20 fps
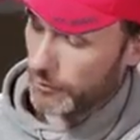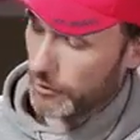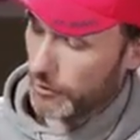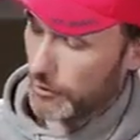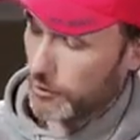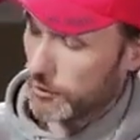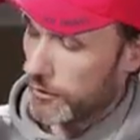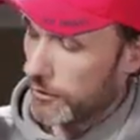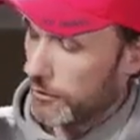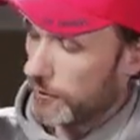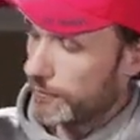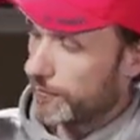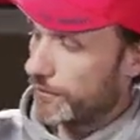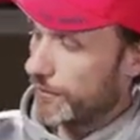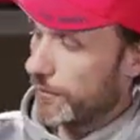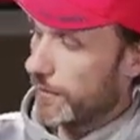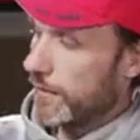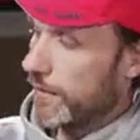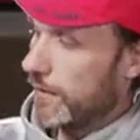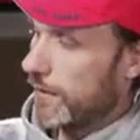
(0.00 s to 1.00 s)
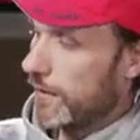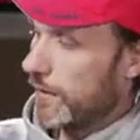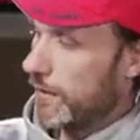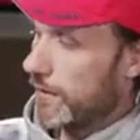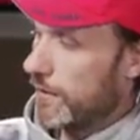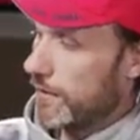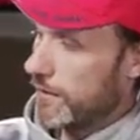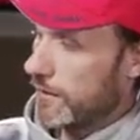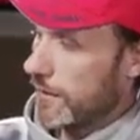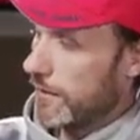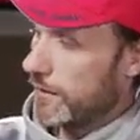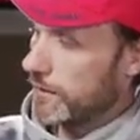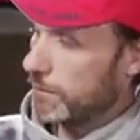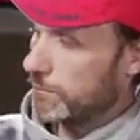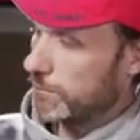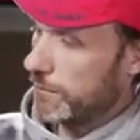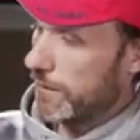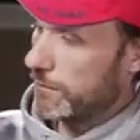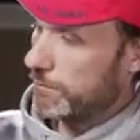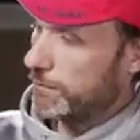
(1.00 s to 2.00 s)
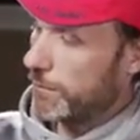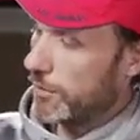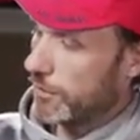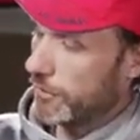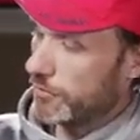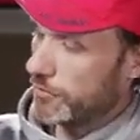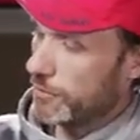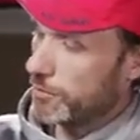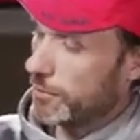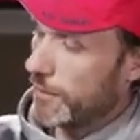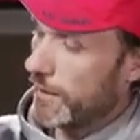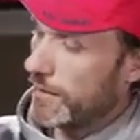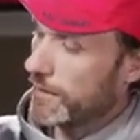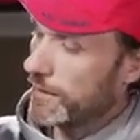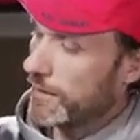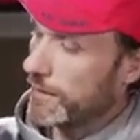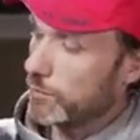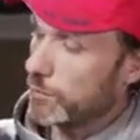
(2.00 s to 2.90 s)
your here kind of main part of the body,